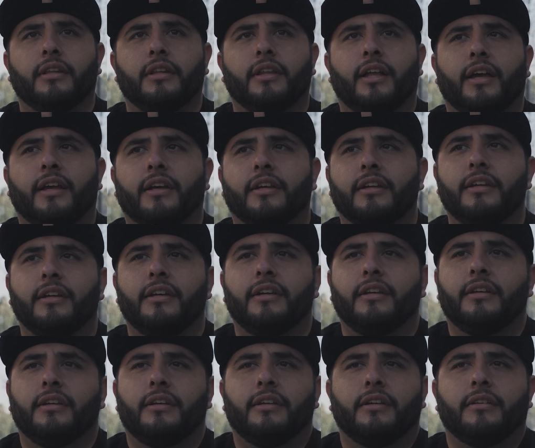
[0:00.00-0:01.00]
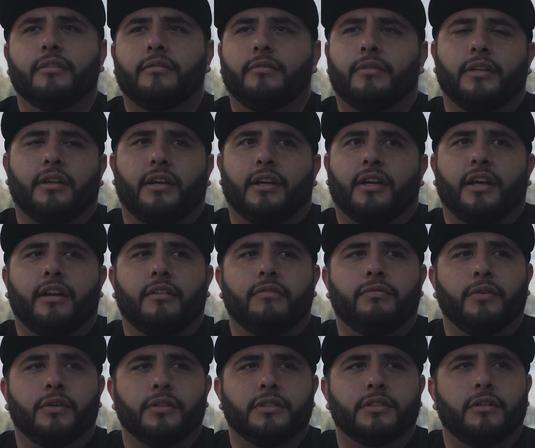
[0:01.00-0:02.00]
Like, I kind of
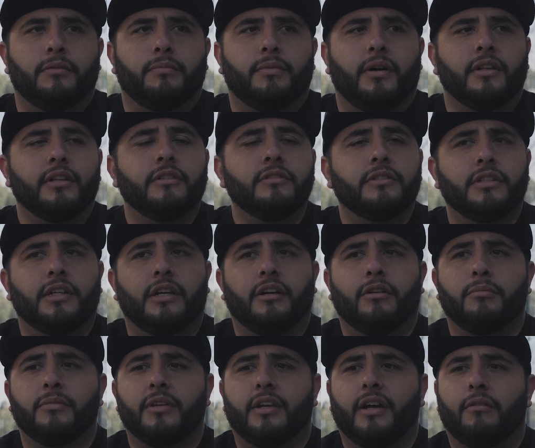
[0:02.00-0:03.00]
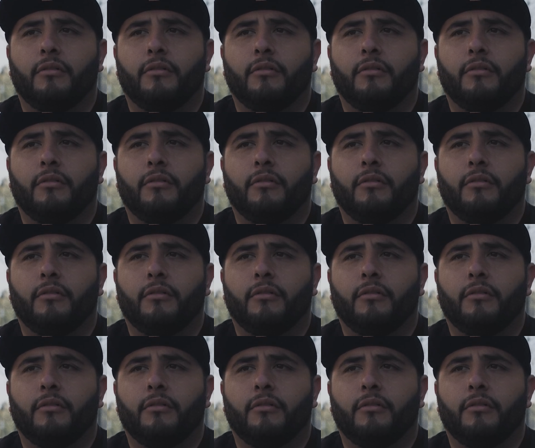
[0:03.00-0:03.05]
forced it upon them to help me.